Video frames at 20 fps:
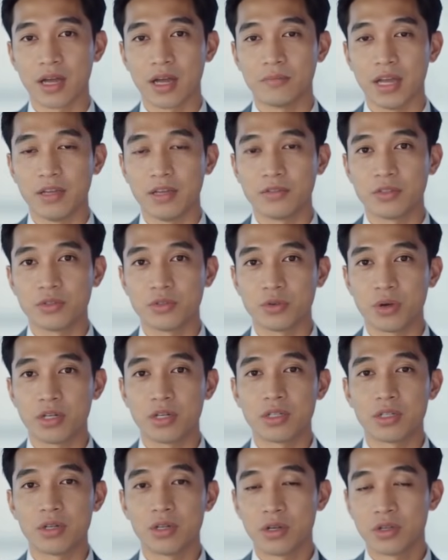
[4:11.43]

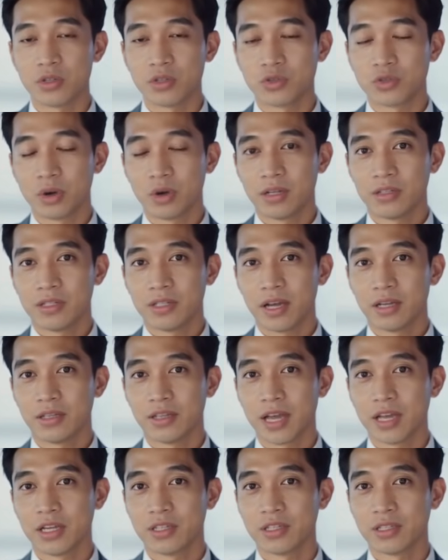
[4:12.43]
Infrastructure, strong
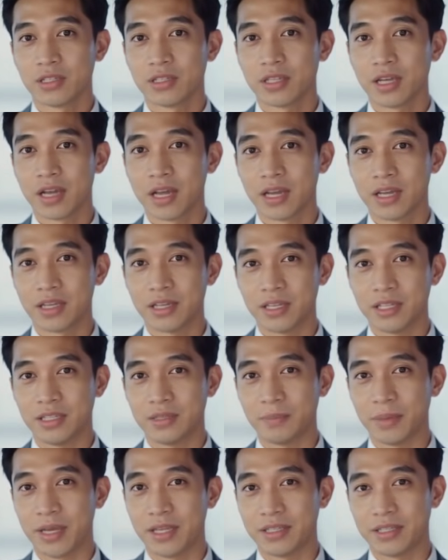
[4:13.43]
foundations,
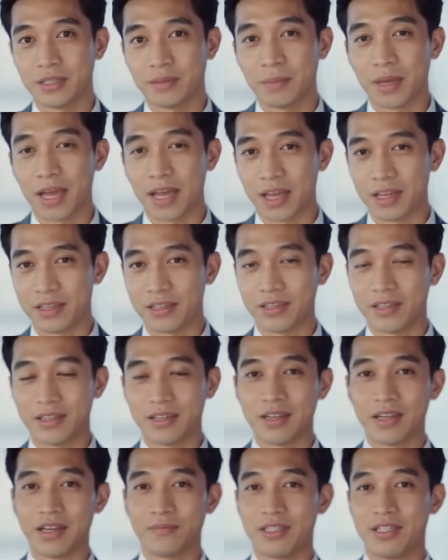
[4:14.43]
needs-based demand,
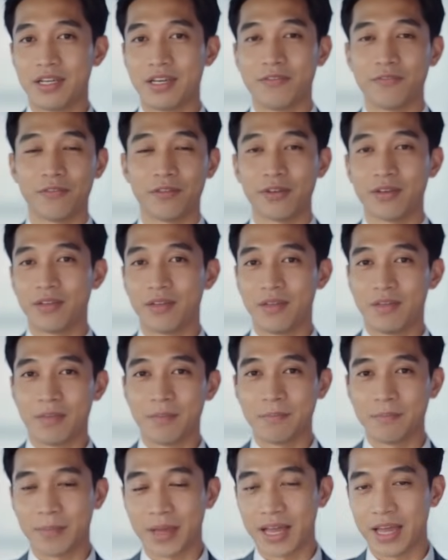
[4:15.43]
safer.
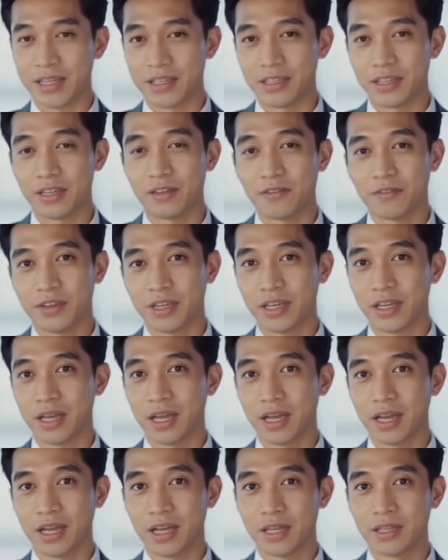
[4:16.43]
Paid TV,
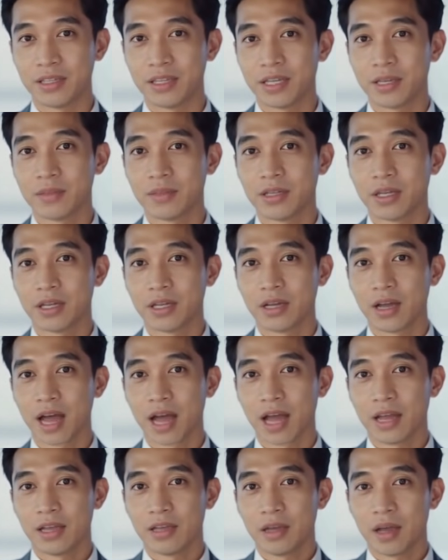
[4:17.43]
deep
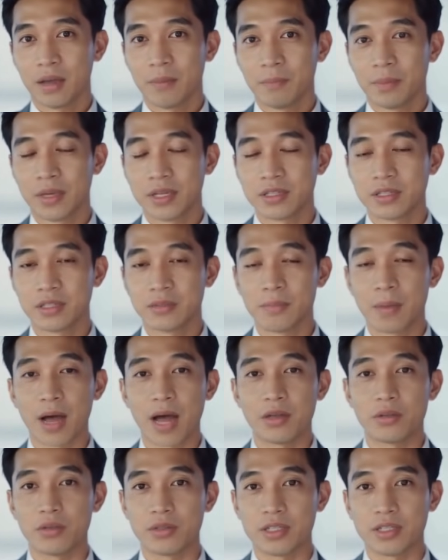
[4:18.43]
decline, business
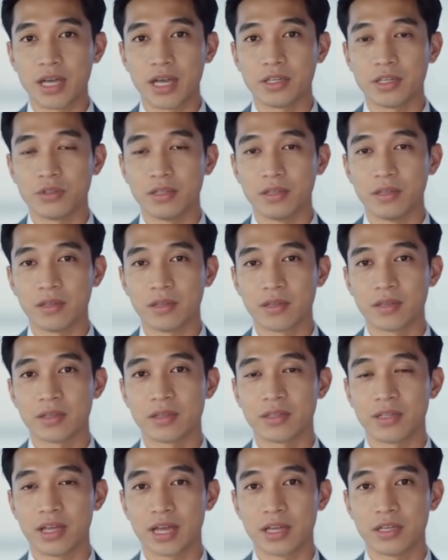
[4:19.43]
model is aging.
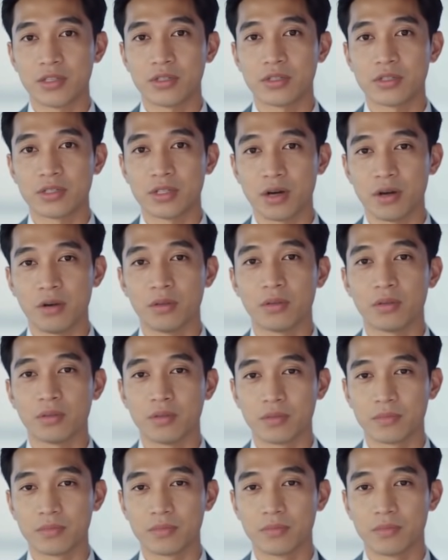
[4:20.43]
Danger zone.
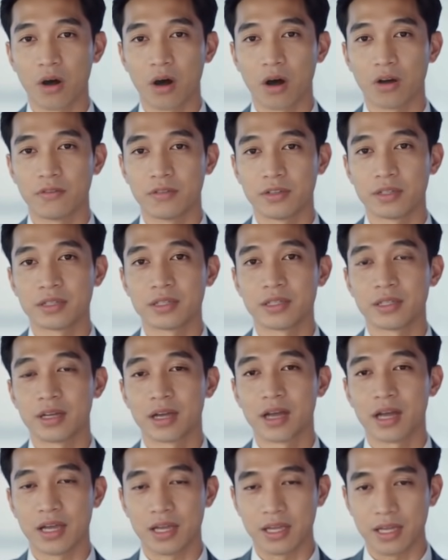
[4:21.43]
Office.
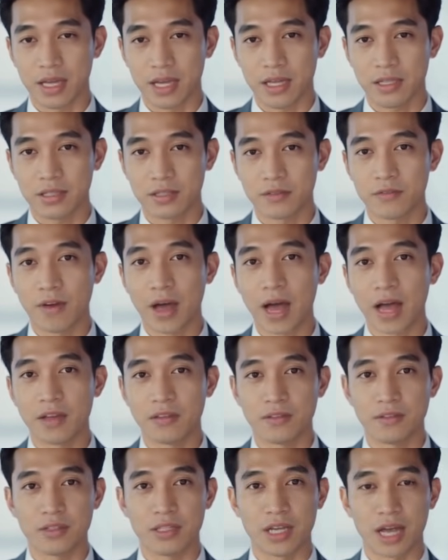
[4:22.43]
Can
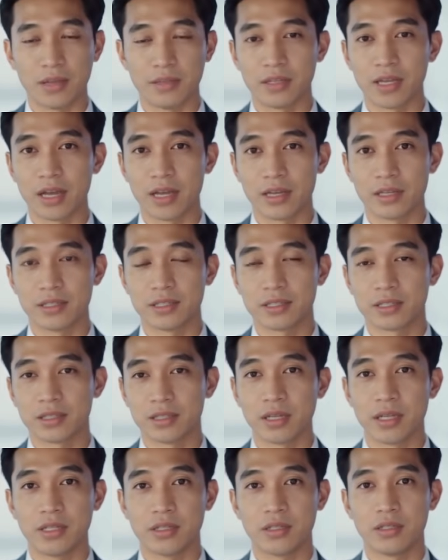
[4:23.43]
survive if top tenants and
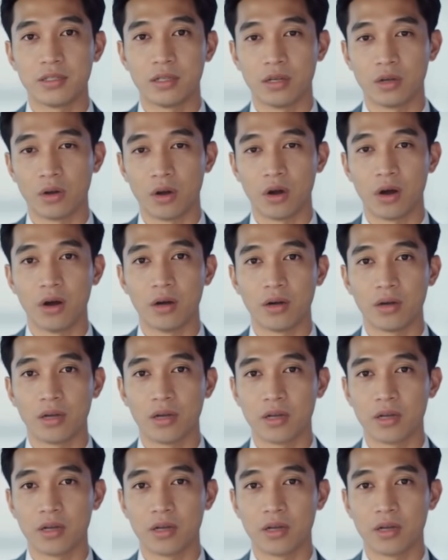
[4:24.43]
leases are long.